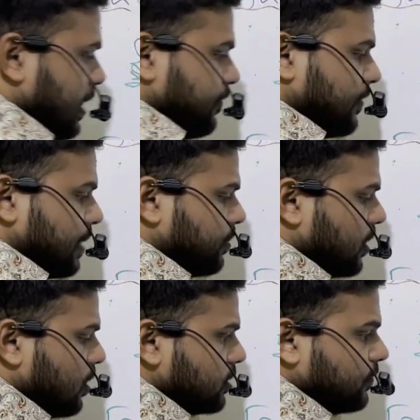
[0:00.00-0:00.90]
In from
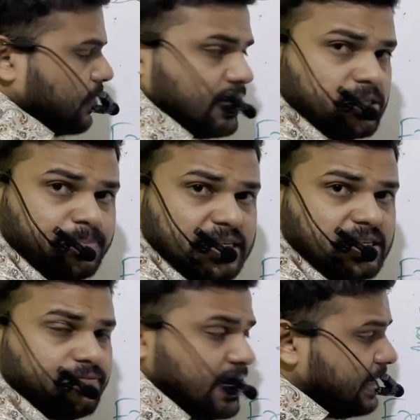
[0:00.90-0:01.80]
clause, we will
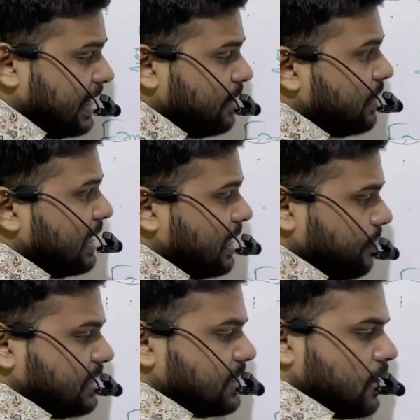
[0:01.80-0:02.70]
specify table
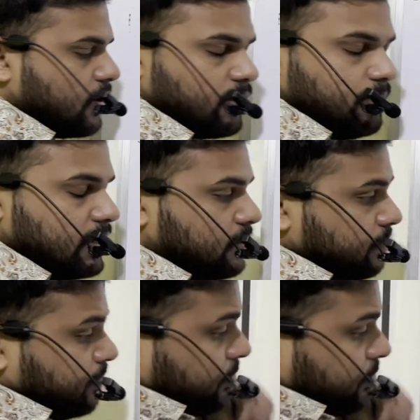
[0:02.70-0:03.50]
name as argument.